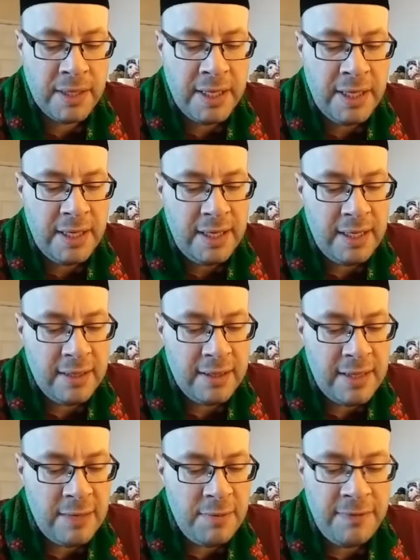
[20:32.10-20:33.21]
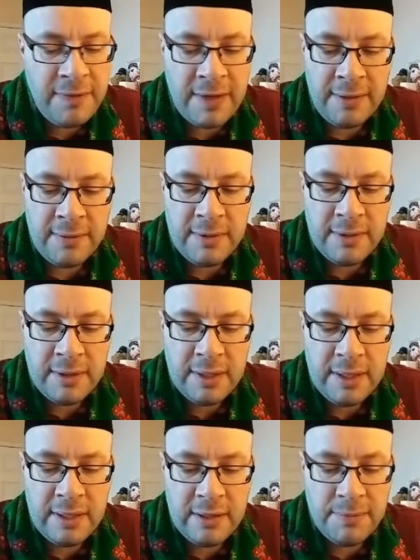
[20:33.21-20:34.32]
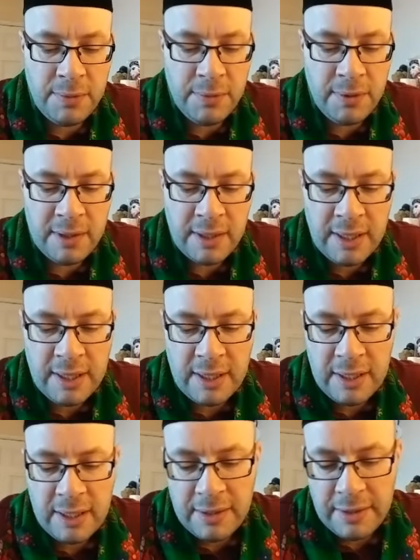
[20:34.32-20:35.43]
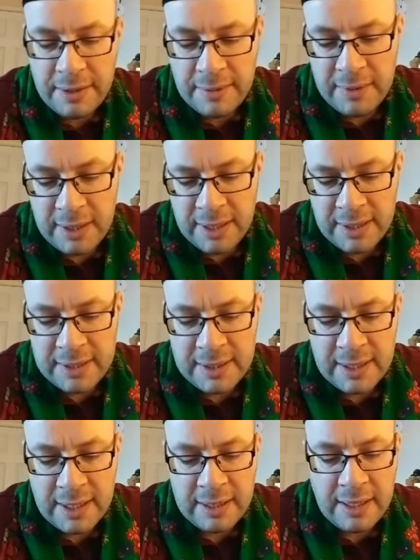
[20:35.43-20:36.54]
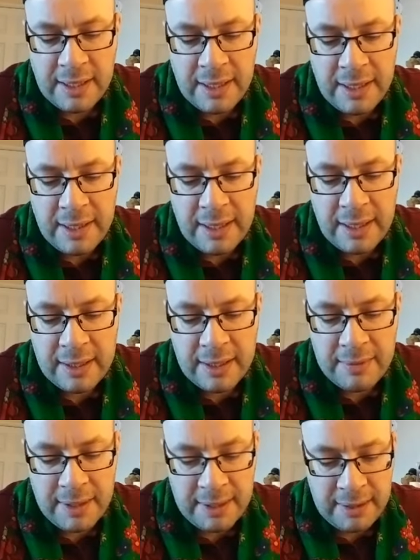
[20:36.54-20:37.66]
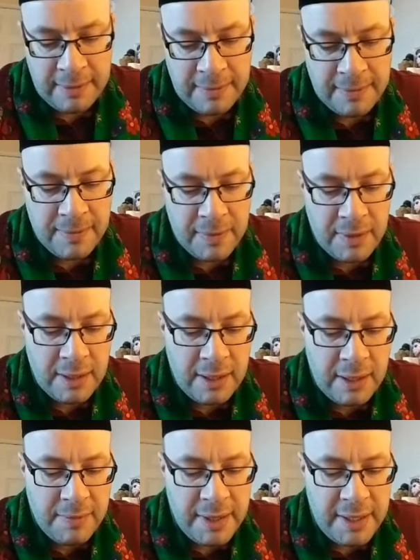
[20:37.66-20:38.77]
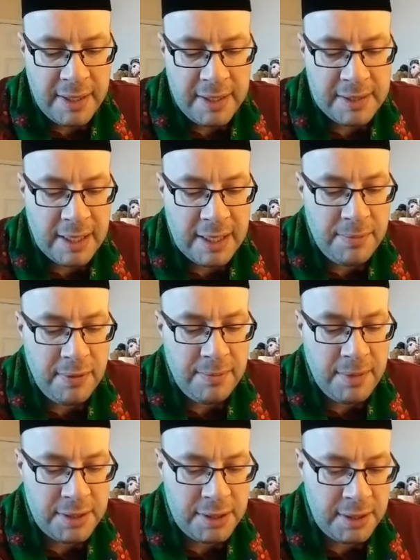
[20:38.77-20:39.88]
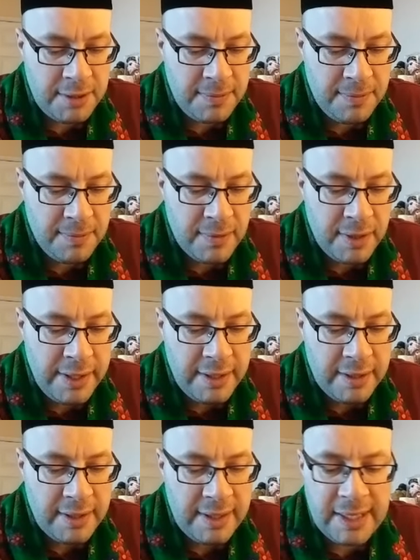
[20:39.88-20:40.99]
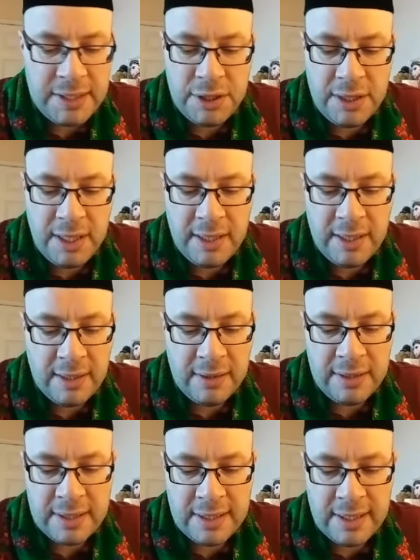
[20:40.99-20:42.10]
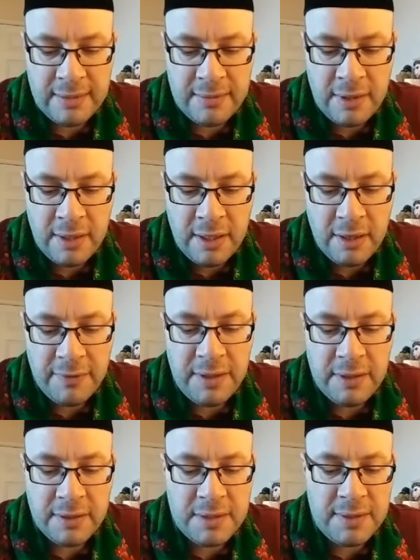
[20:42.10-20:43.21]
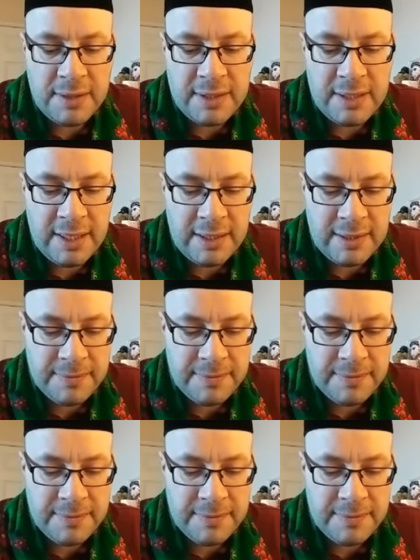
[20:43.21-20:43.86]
It can now be found in the book Mirat al-Haramain by Sabri Basha, the last Sheikh al-Islam of the Ottoman state.